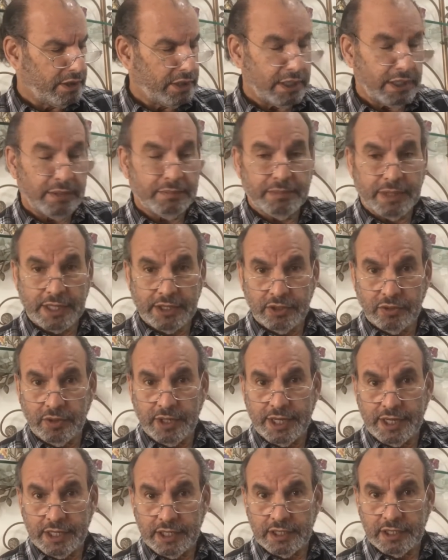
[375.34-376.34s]
And by the
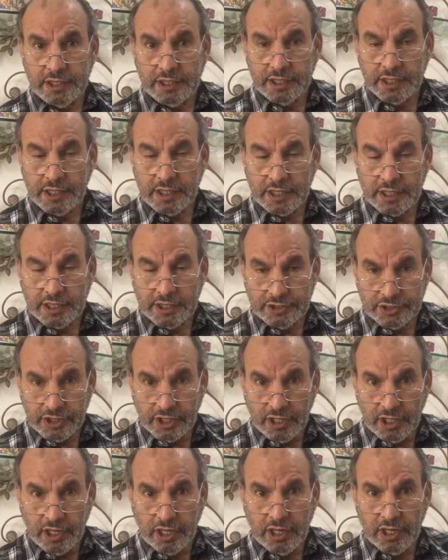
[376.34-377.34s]
way,
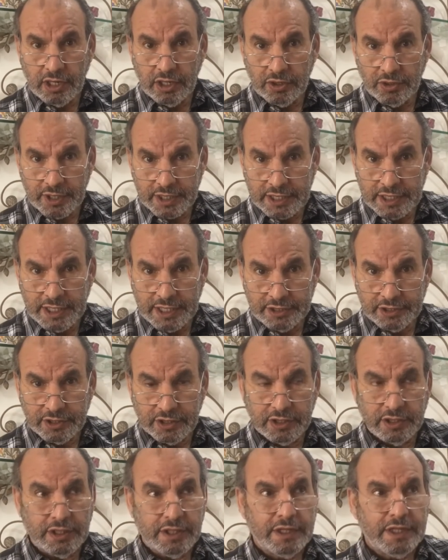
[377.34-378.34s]
Qatar or
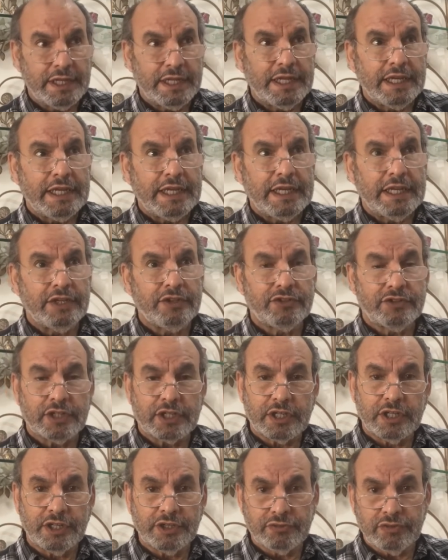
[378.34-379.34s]
Qatar is the
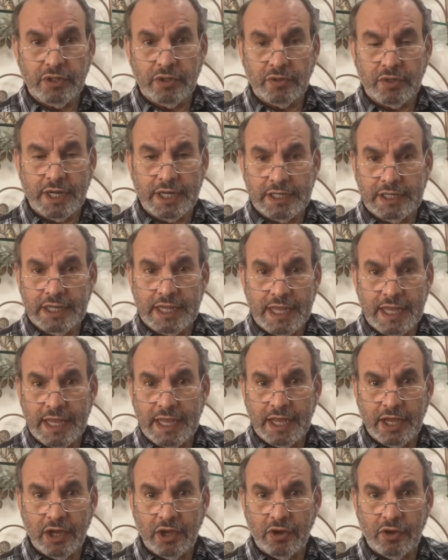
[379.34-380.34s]
country right
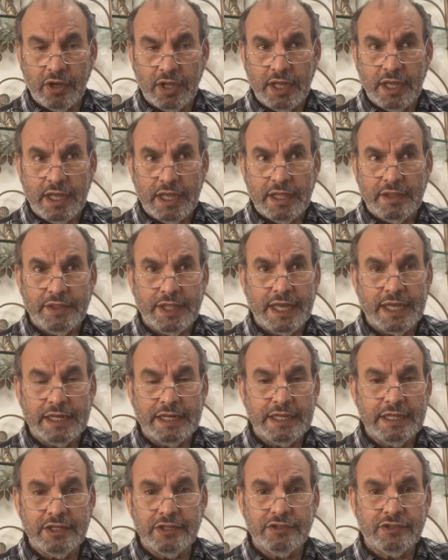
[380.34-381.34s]
now
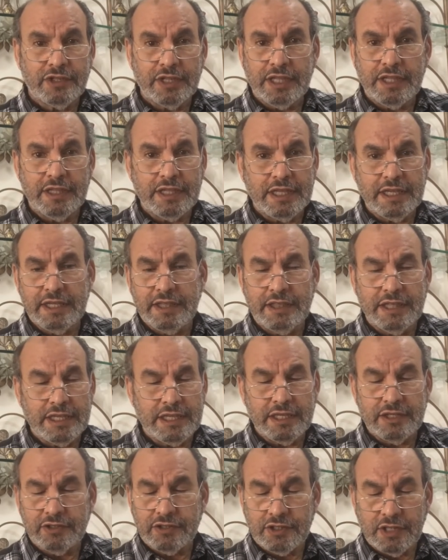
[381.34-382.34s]
that is
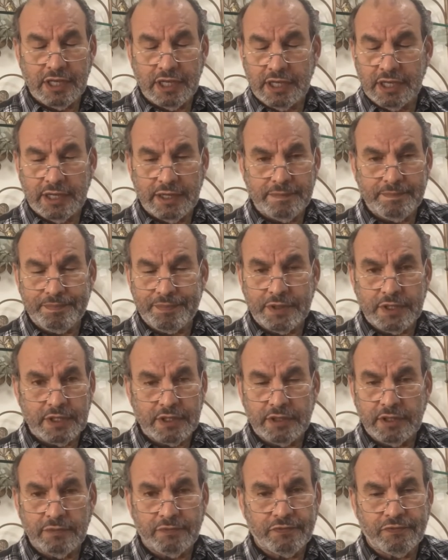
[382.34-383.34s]
the
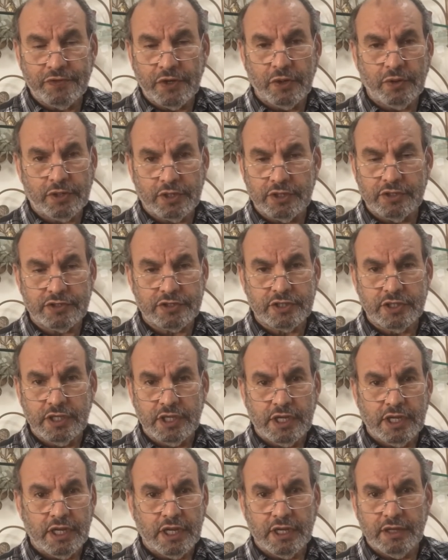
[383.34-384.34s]
focus
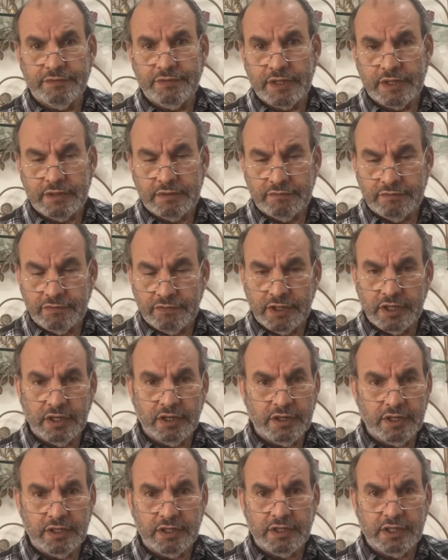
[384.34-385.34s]
of a
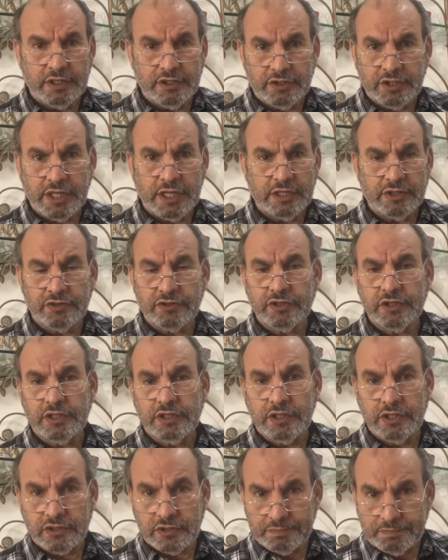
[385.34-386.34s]
very intense
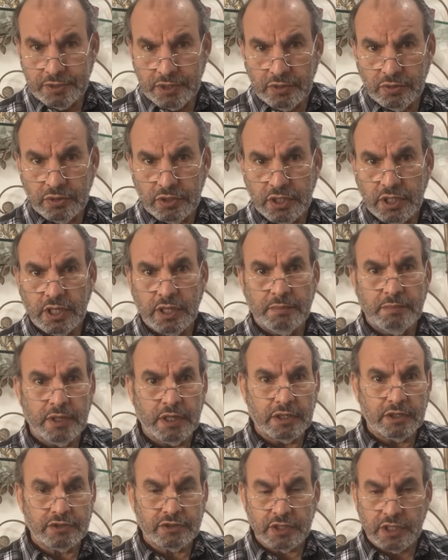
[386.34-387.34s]
dispute
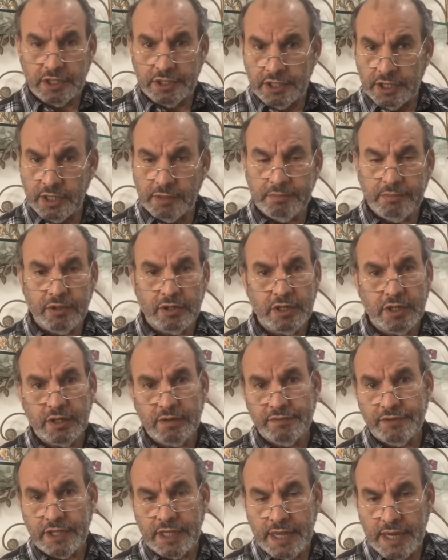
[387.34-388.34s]
amongst a number
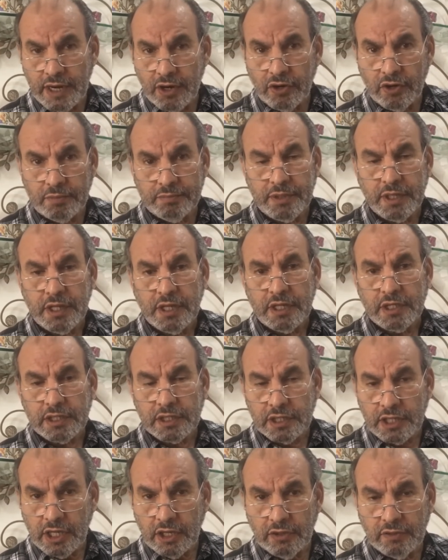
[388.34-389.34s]
of the Arab
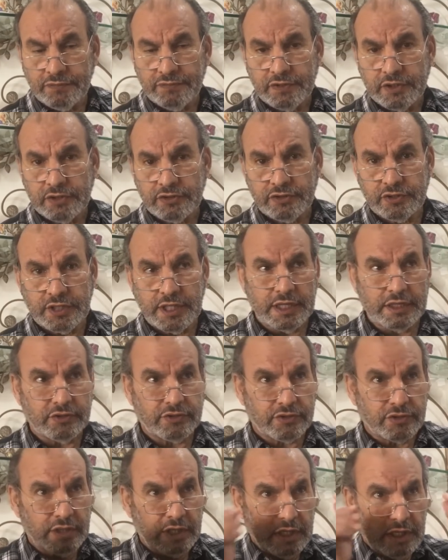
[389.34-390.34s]
Gulf
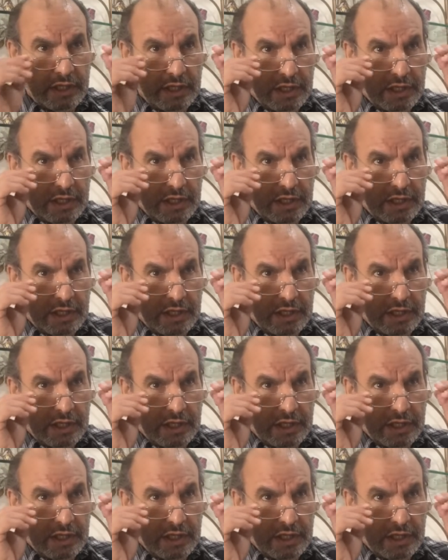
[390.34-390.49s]
states.